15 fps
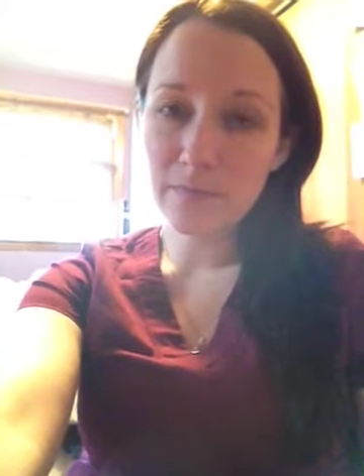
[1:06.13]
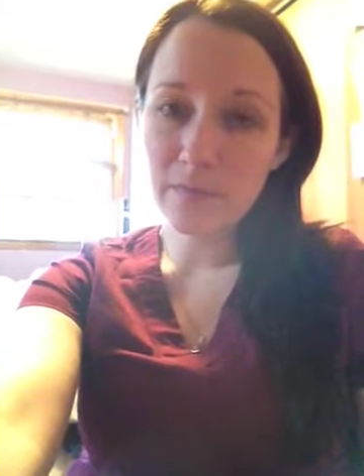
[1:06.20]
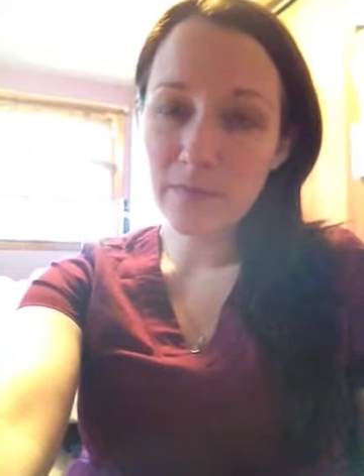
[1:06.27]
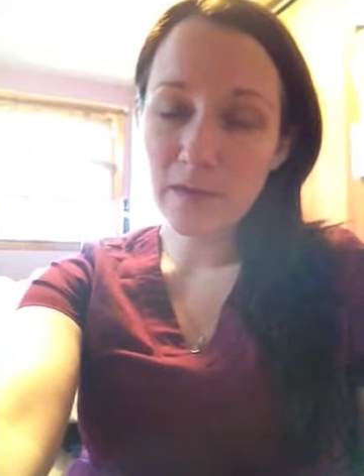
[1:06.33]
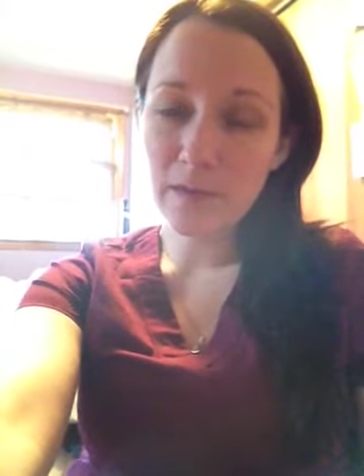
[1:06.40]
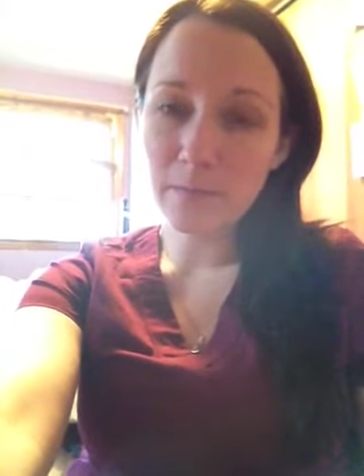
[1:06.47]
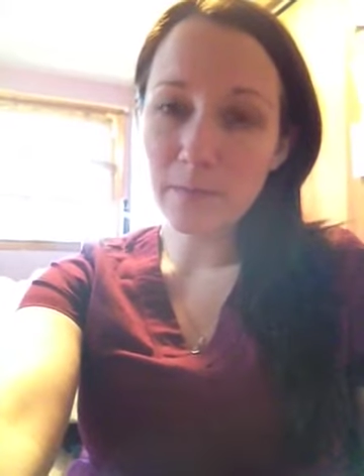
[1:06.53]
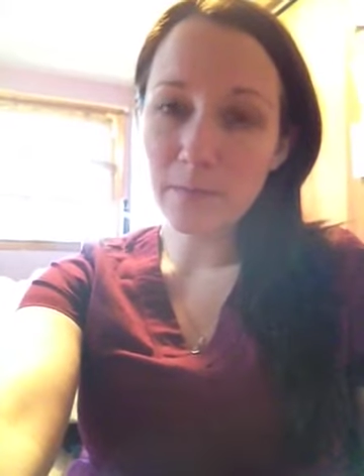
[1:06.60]

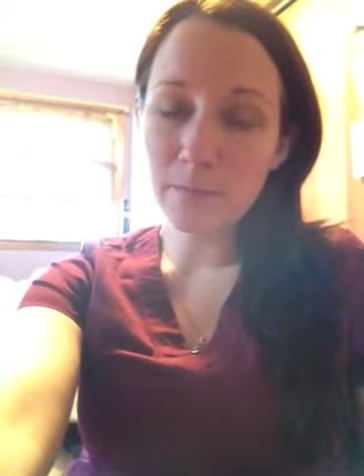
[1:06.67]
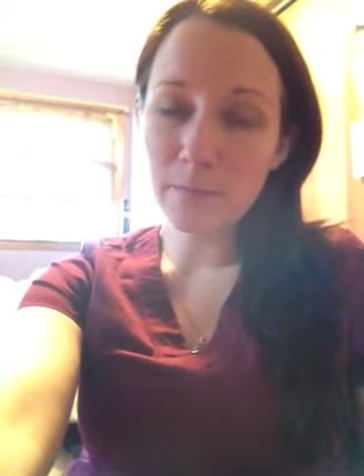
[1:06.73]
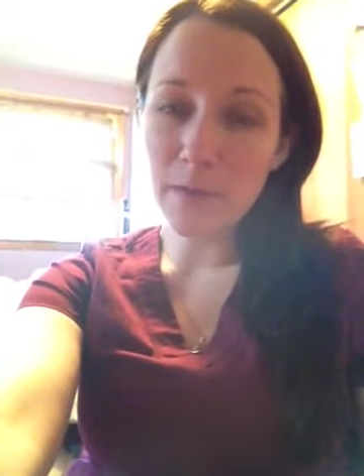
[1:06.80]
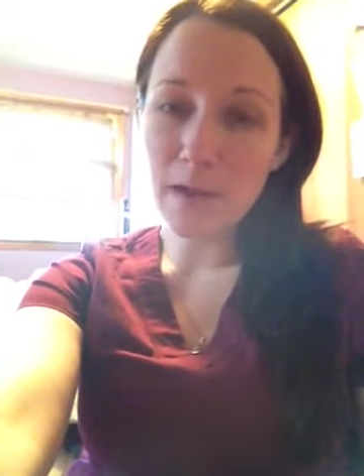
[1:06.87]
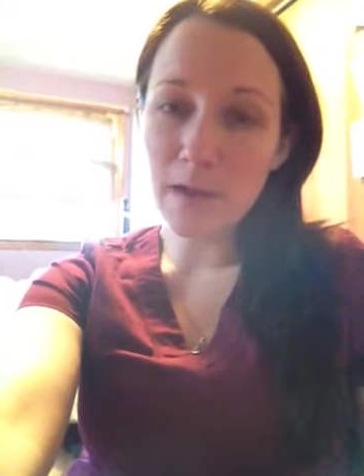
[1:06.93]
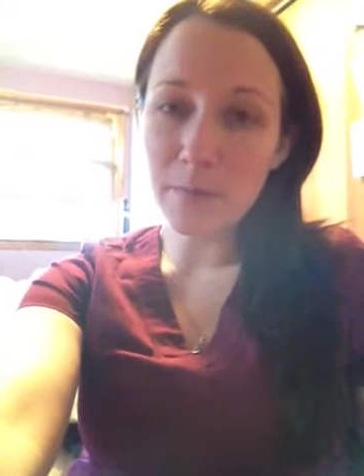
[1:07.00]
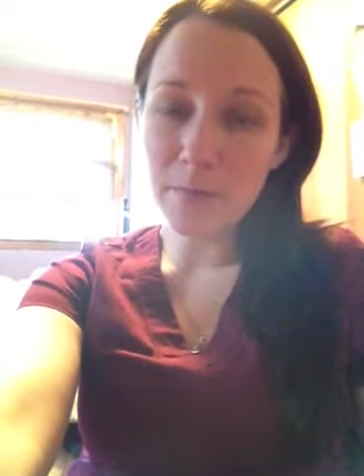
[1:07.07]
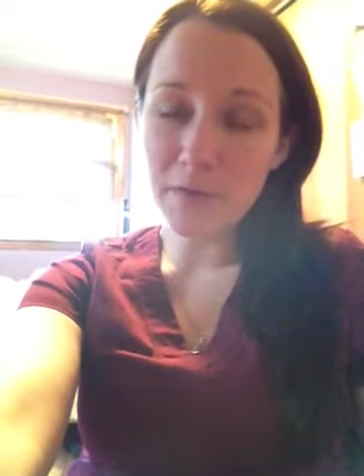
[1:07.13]

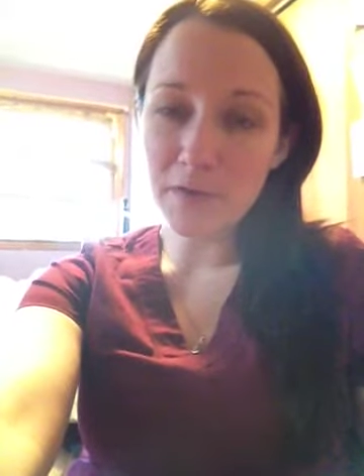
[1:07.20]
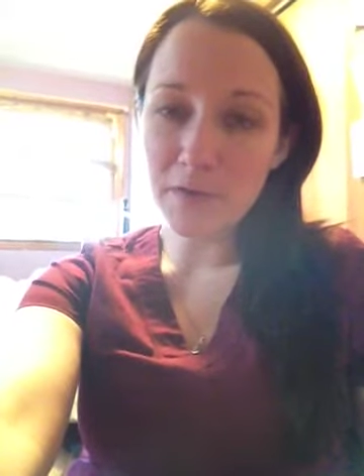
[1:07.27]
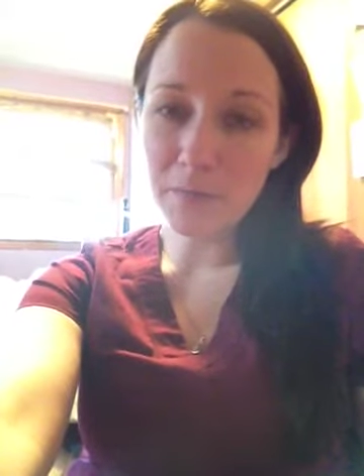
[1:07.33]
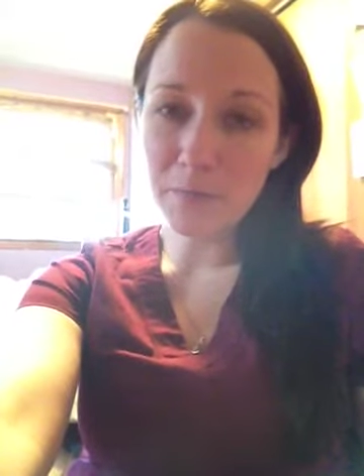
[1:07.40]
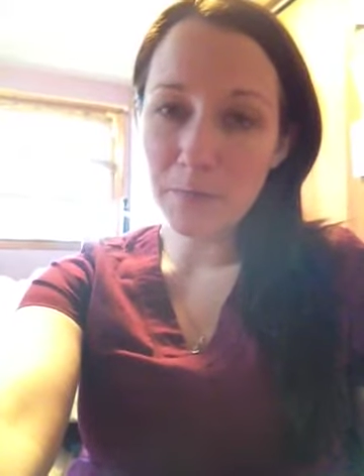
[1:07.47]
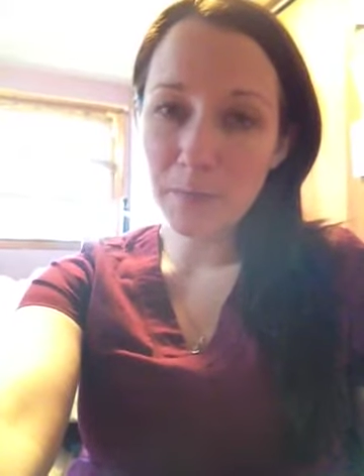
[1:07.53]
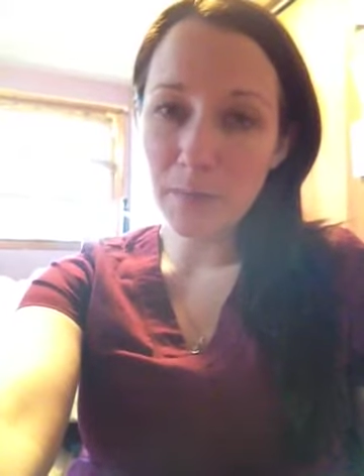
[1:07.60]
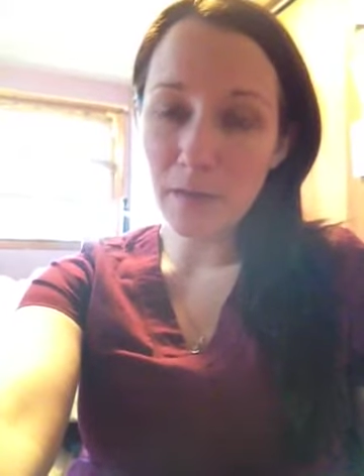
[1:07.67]
sphygmomanometer,
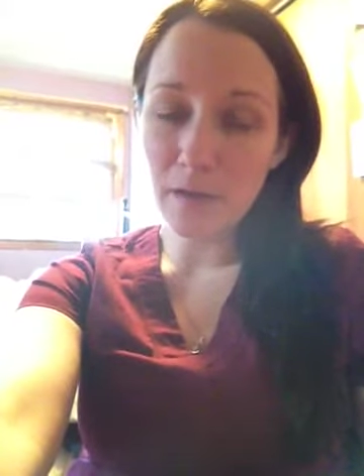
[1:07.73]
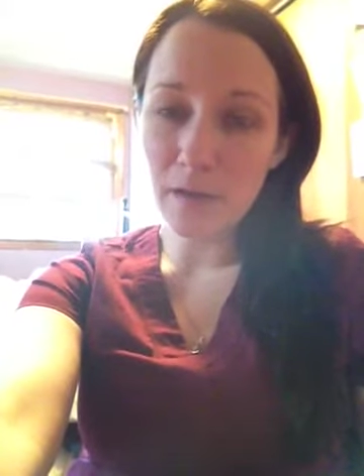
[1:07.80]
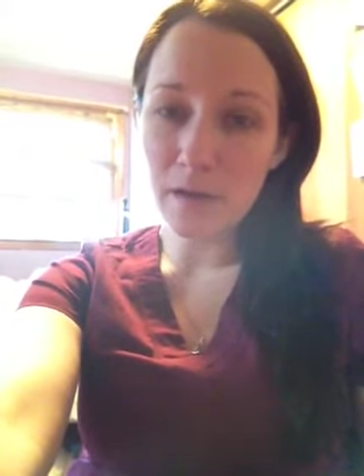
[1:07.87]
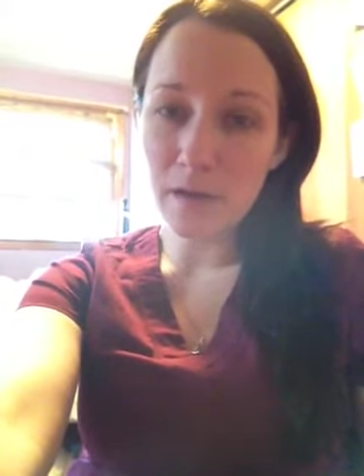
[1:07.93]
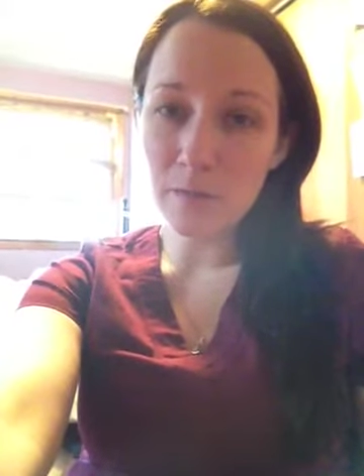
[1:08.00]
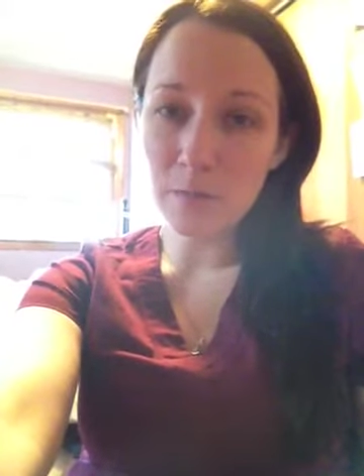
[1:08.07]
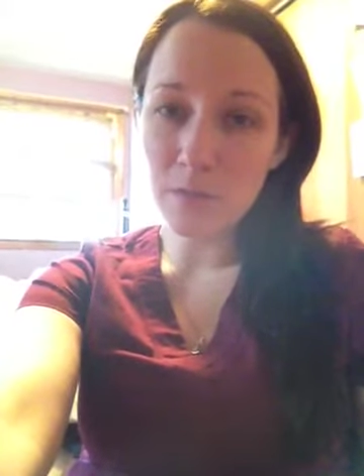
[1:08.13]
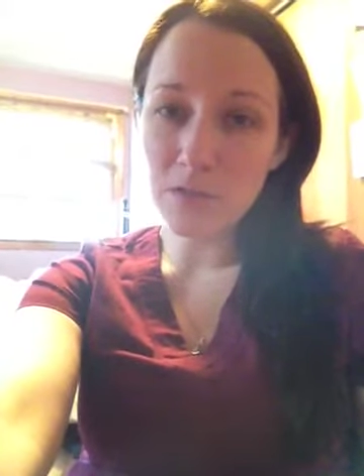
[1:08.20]

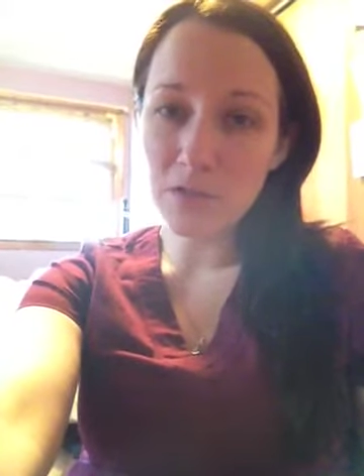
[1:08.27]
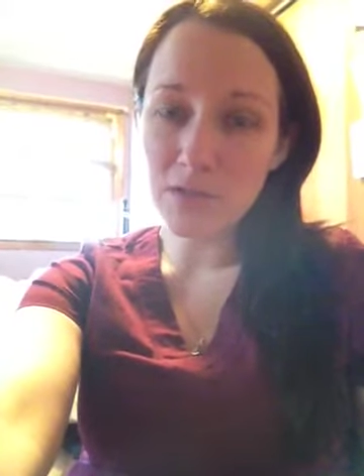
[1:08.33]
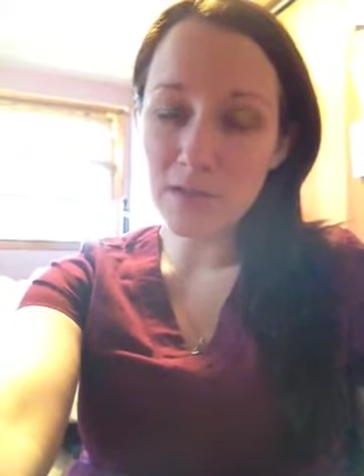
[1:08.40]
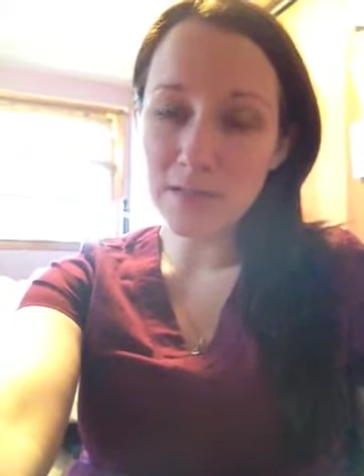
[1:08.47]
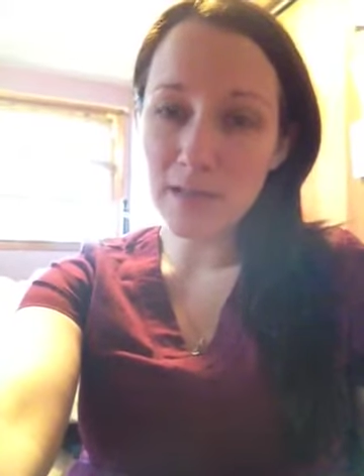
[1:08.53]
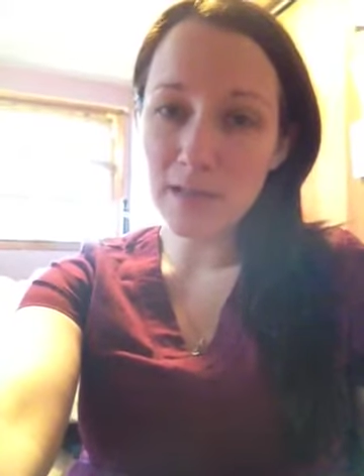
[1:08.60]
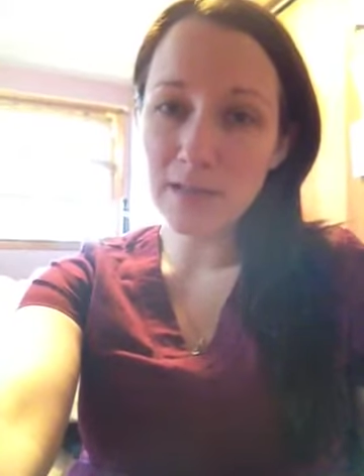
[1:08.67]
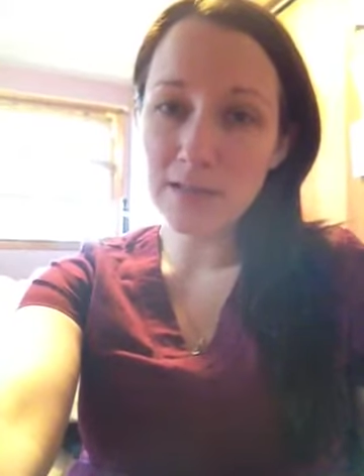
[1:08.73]
which
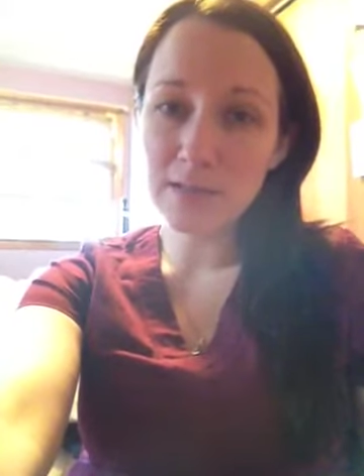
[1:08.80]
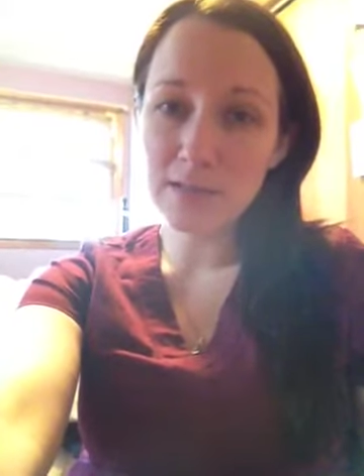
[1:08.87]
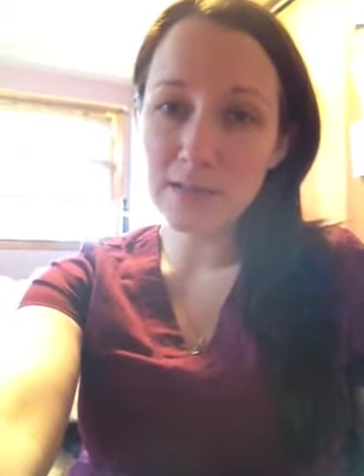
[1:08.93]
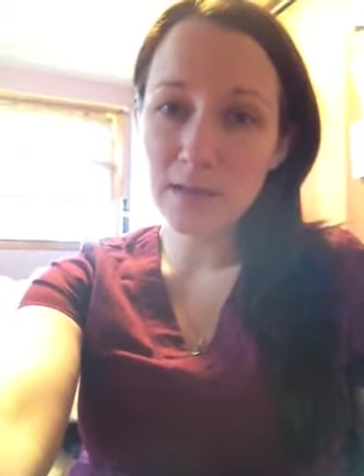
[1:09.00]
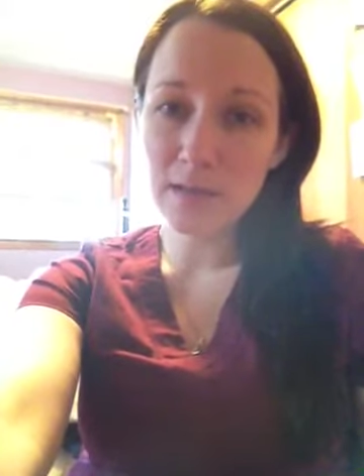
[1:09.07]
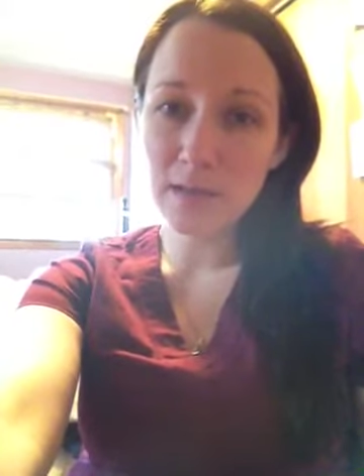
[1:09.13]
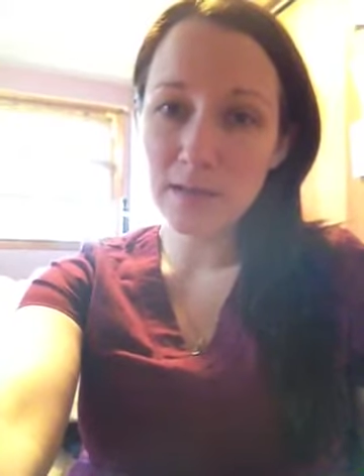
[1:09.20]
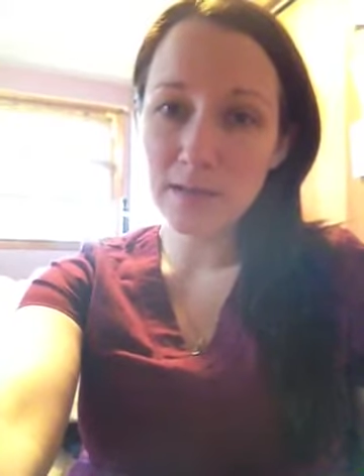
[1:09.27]

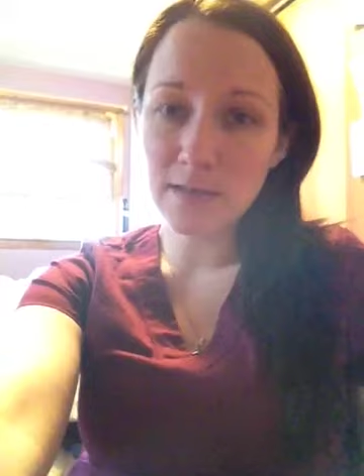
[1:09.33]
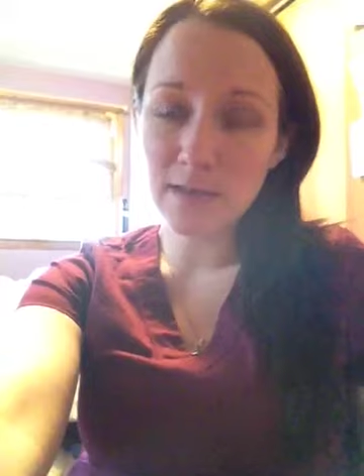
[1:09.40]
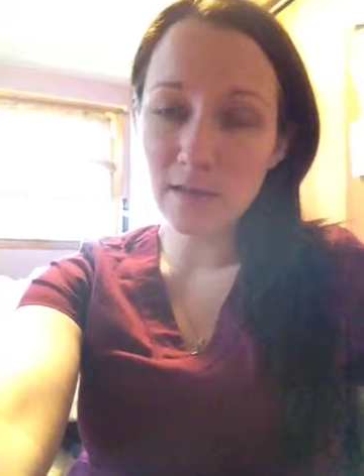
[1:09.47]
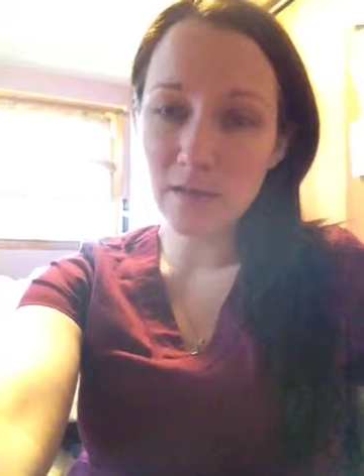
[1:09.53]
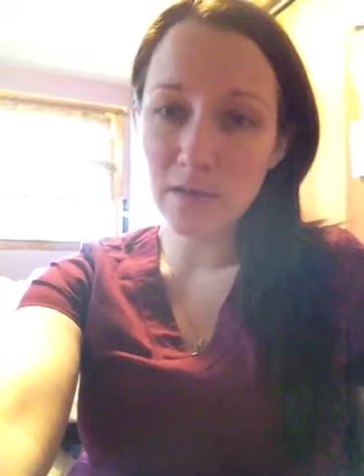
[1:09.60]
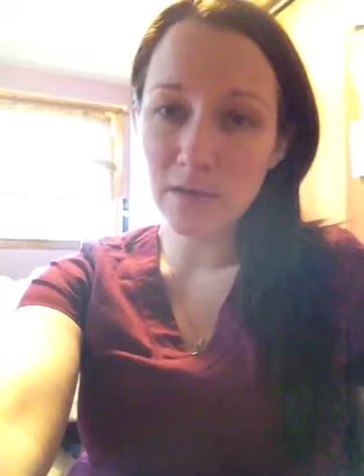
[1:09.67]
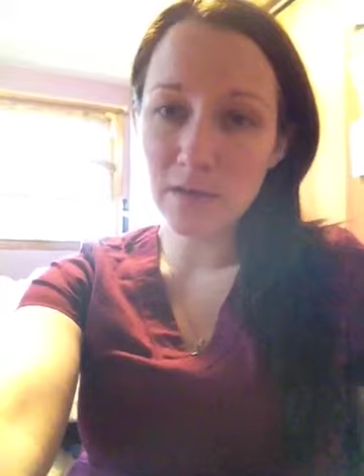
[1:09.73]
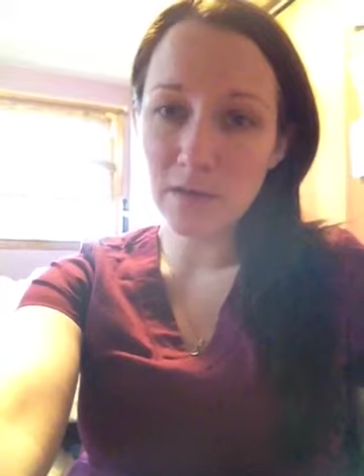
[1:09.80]
it can take
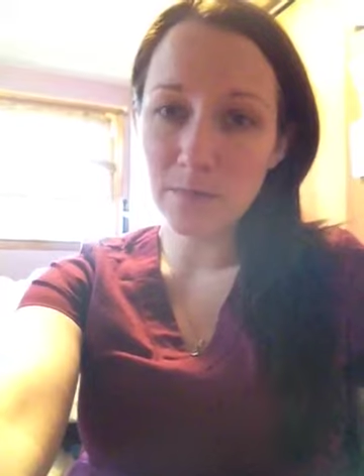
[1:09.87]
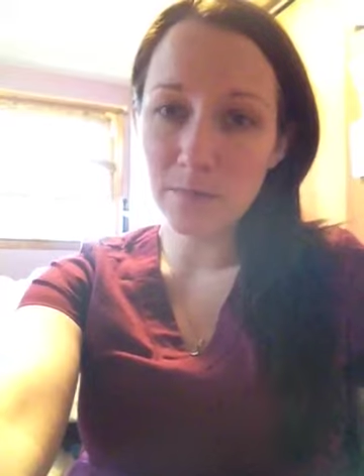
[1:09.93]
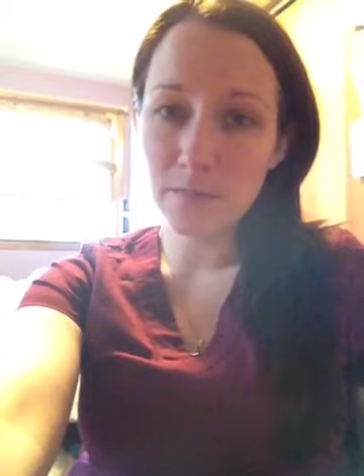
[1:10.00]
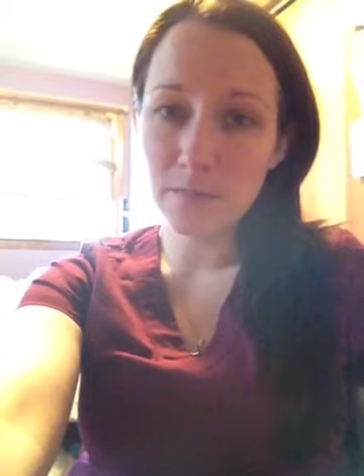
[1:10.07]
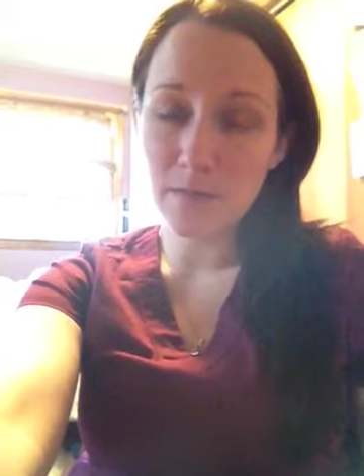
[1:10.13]
longer